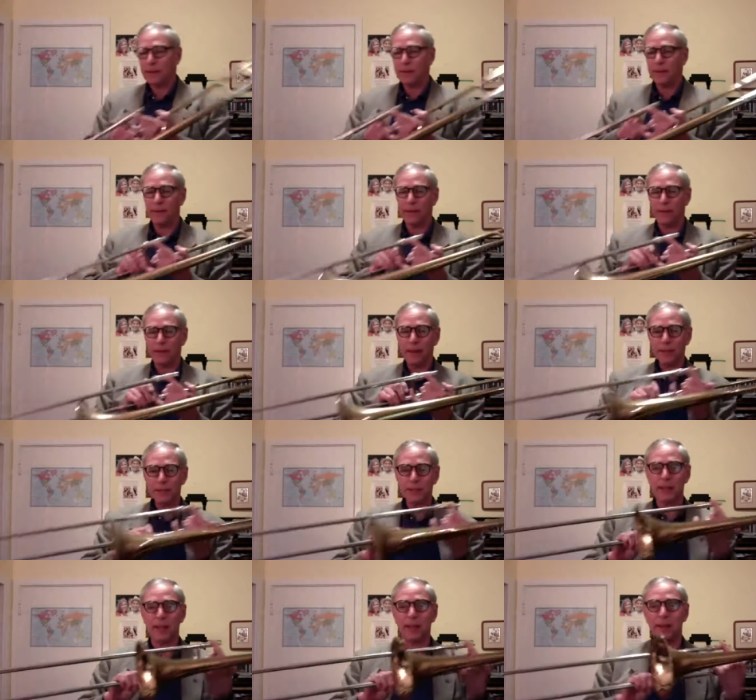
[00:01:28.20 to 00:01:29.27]
Then the
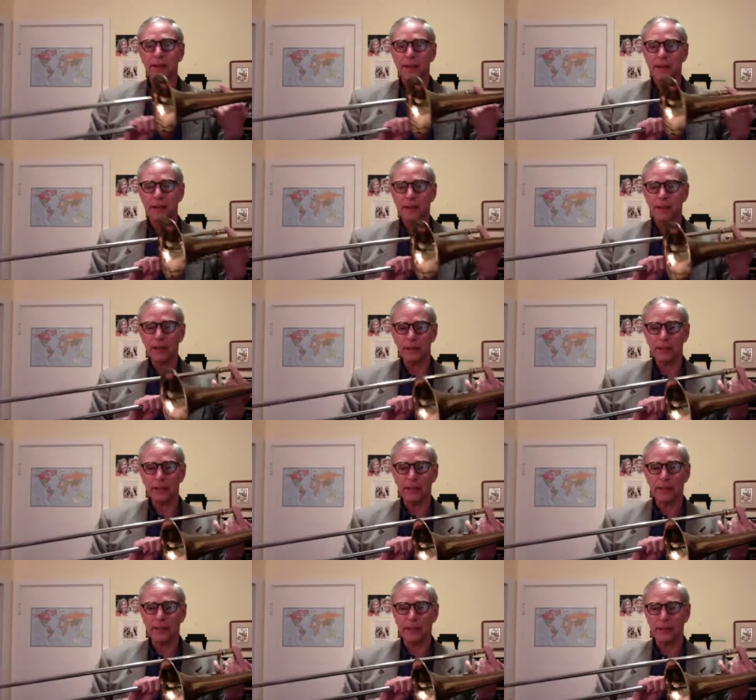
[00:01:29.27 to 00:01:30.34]
next thing is
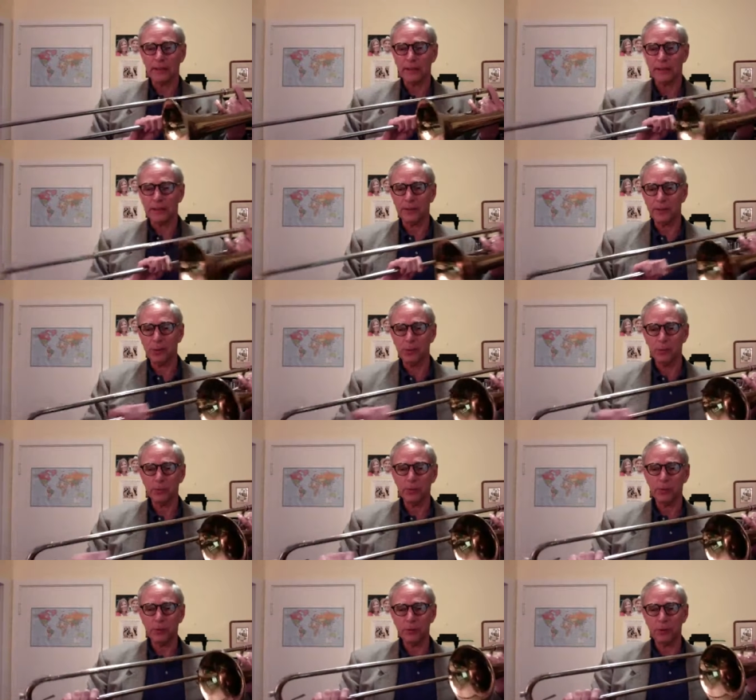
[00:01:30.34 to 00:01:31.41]
cleaning the tubes
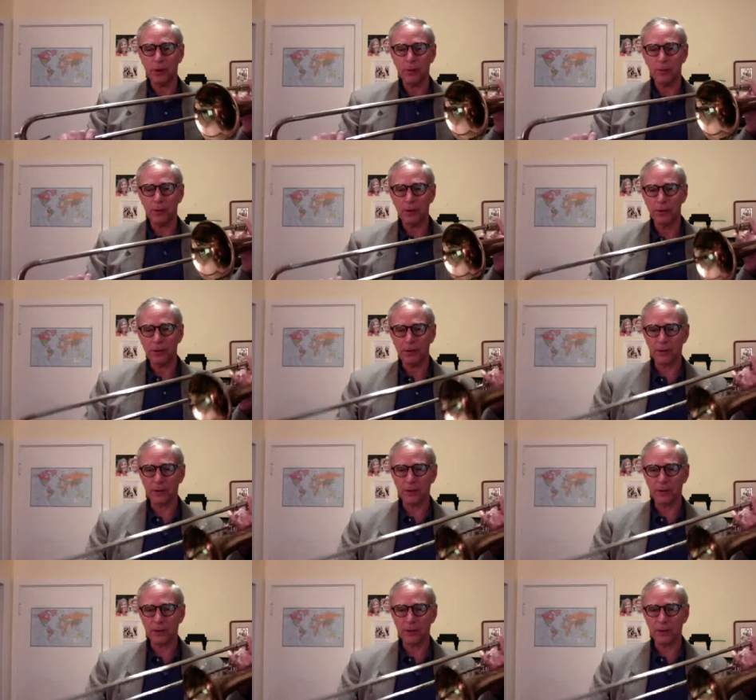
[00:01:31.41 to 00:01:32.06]
of the trombone.